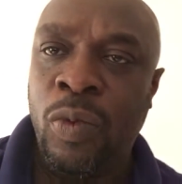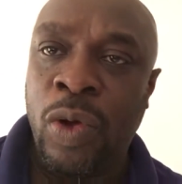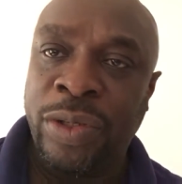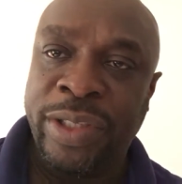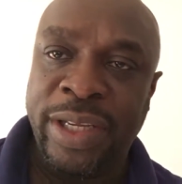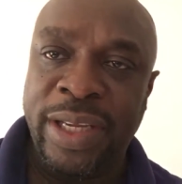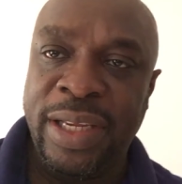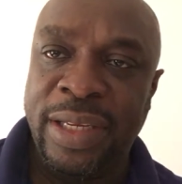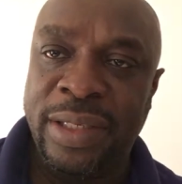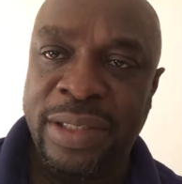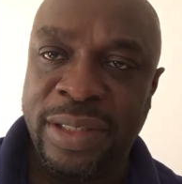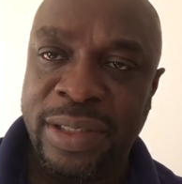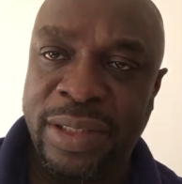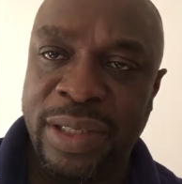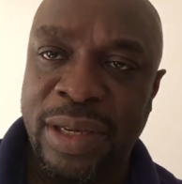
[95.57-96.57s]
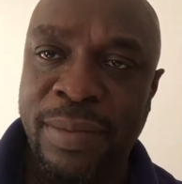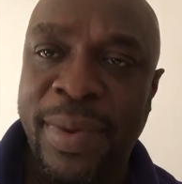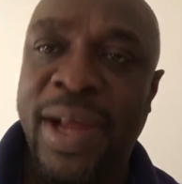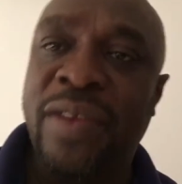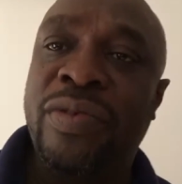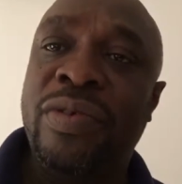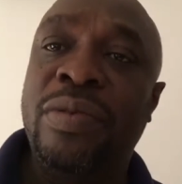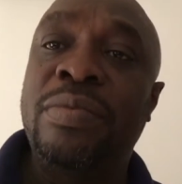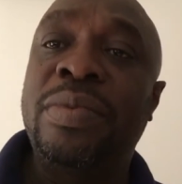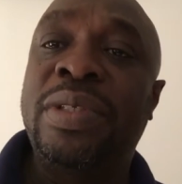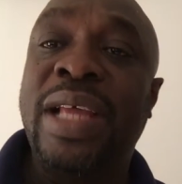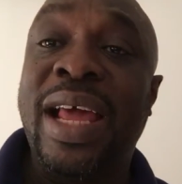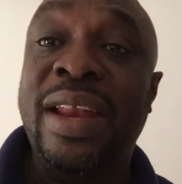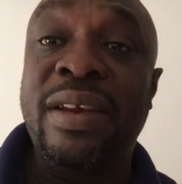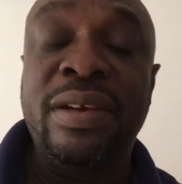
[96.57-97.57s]
water heaters in the
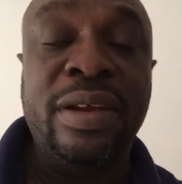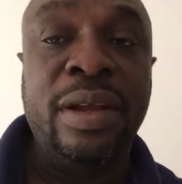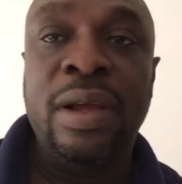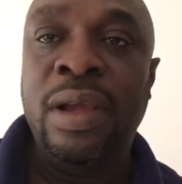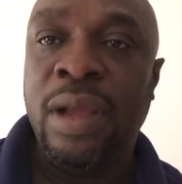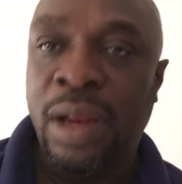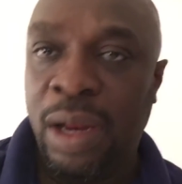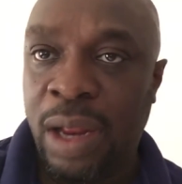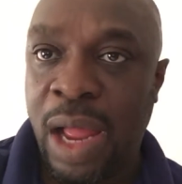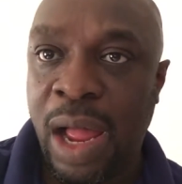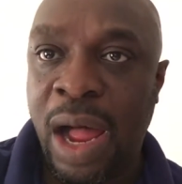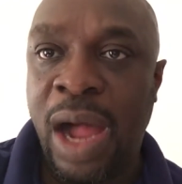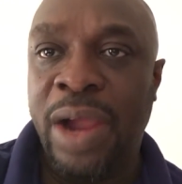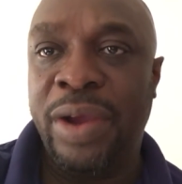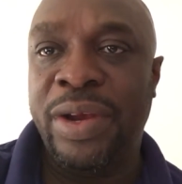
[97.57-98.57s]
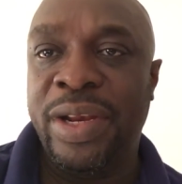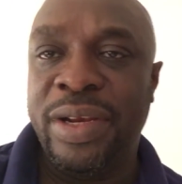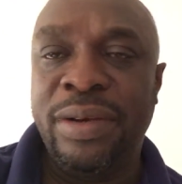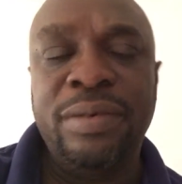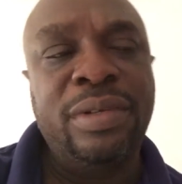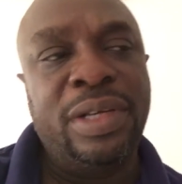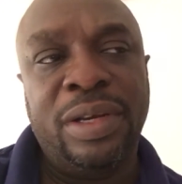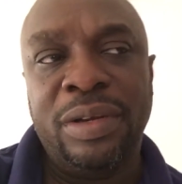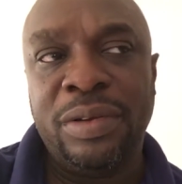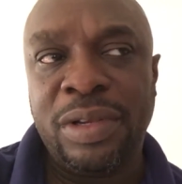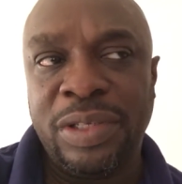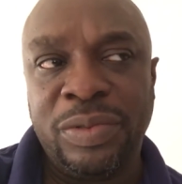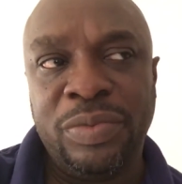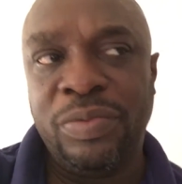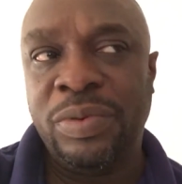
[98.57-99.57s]
bathrooms, and ironing, you know,
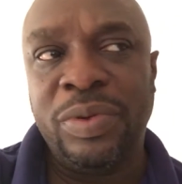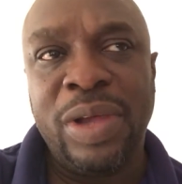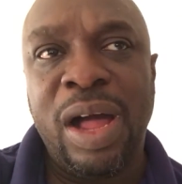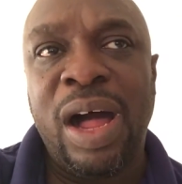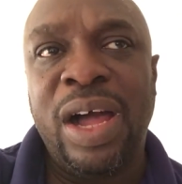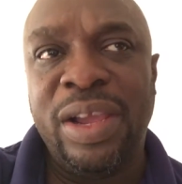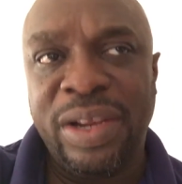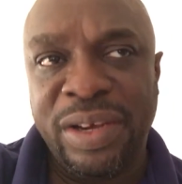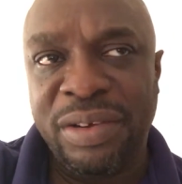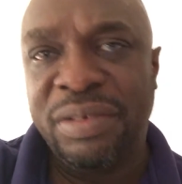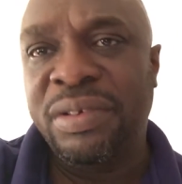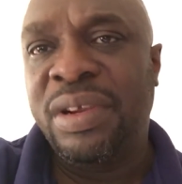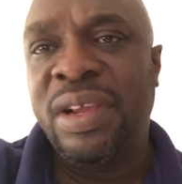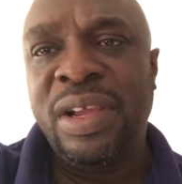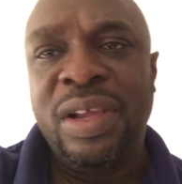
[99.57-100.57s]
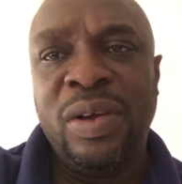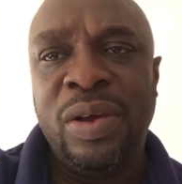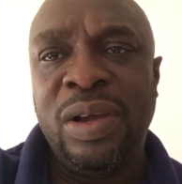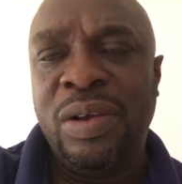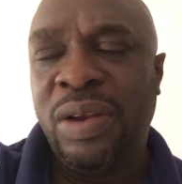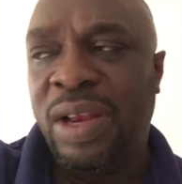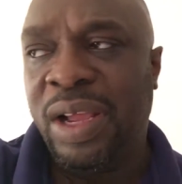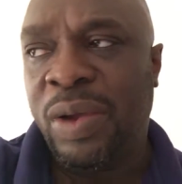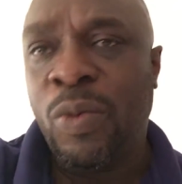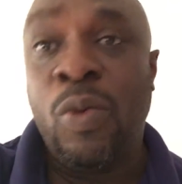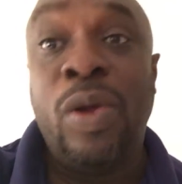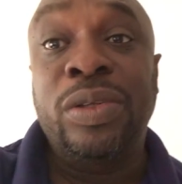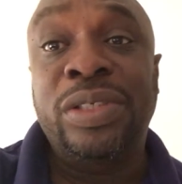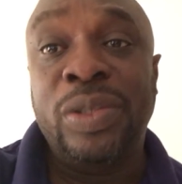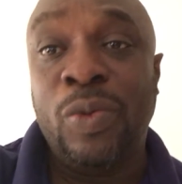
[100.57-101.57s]
because we iron like
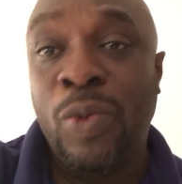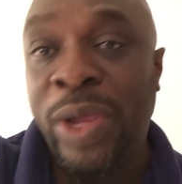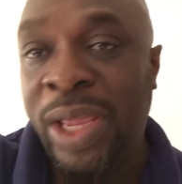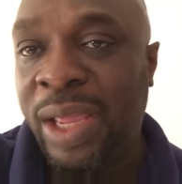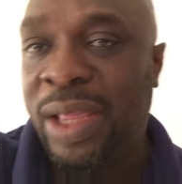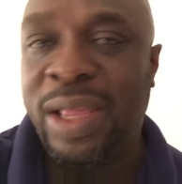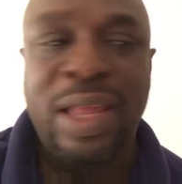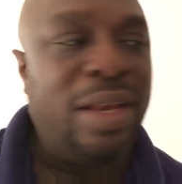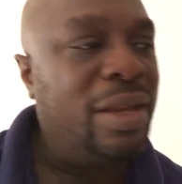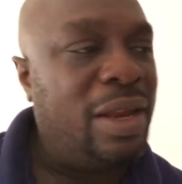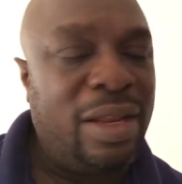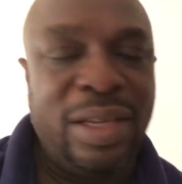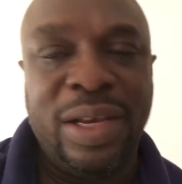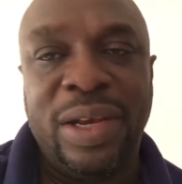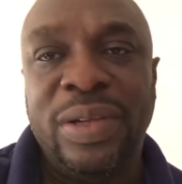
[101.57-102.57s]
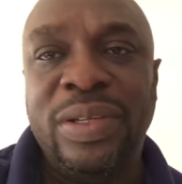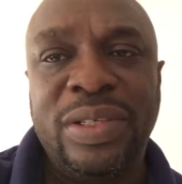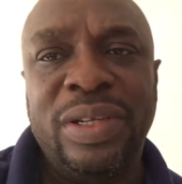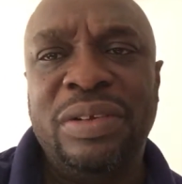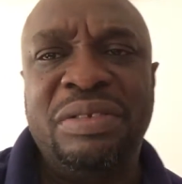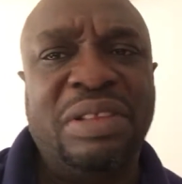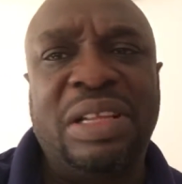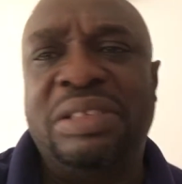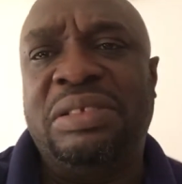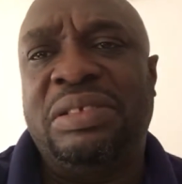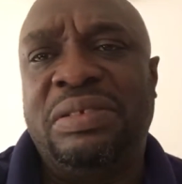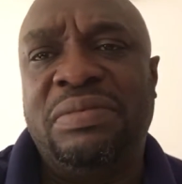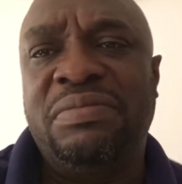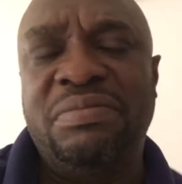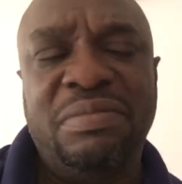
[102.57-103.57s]
once a week, and you know, so
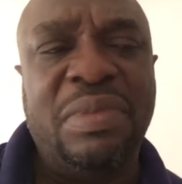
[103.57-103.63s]
that's